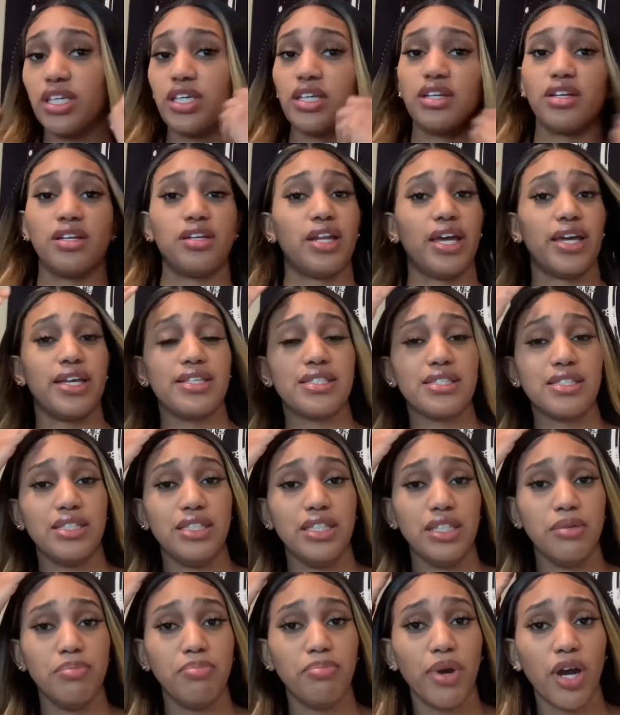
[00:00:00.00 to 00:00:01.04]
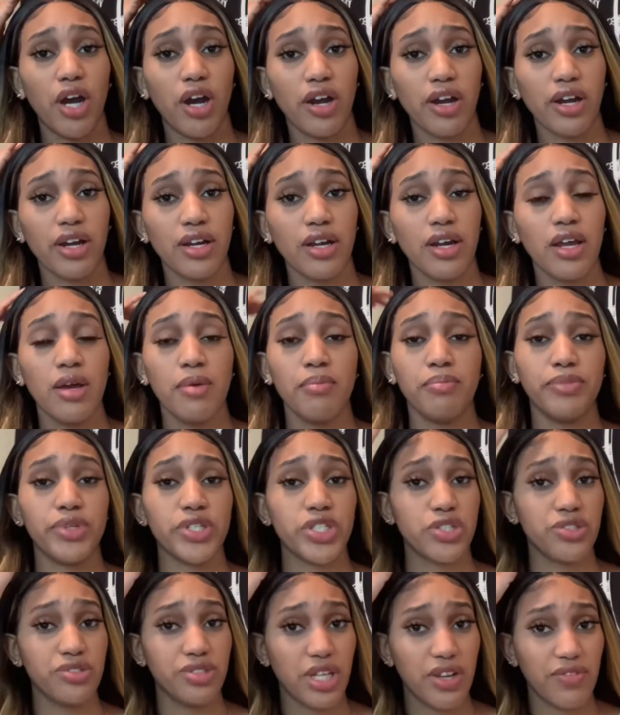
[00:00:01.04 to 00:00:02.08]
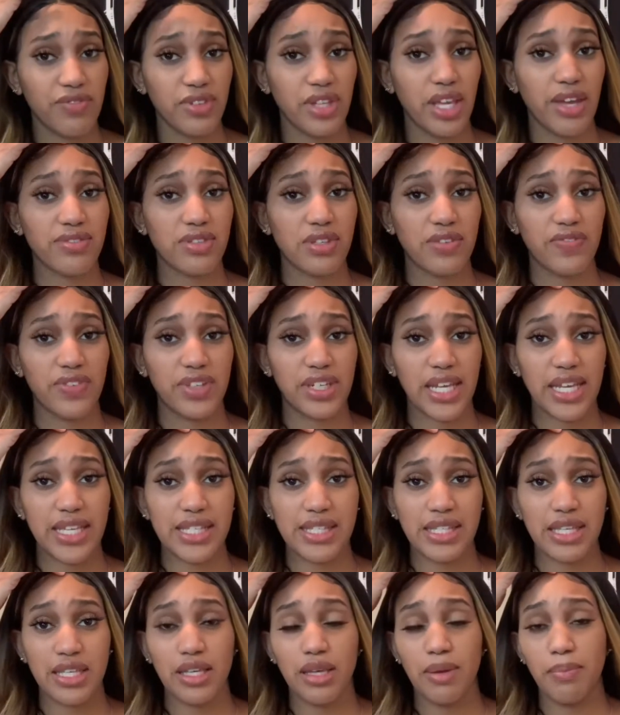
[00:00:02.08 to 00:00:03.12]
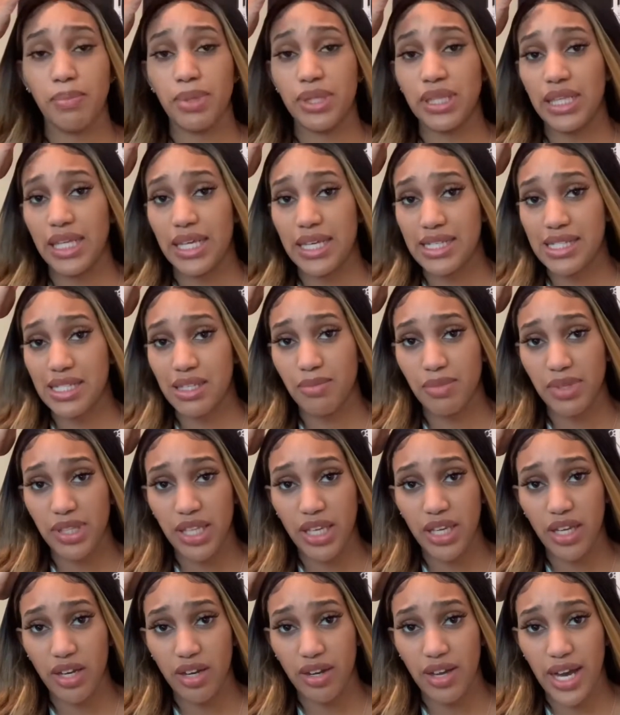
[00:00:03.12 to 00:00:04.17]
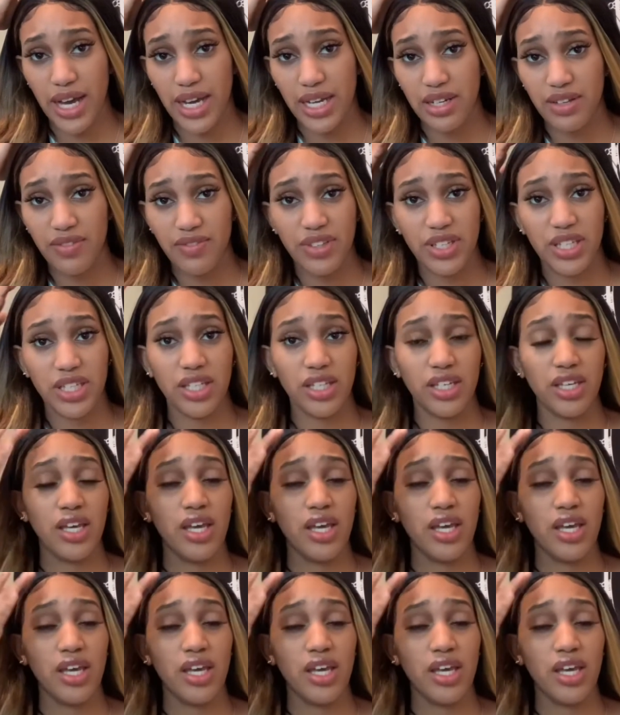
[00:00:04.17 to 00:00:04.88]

a nice deep part, but you definitely have to finesse it, pluck some of the hair out of it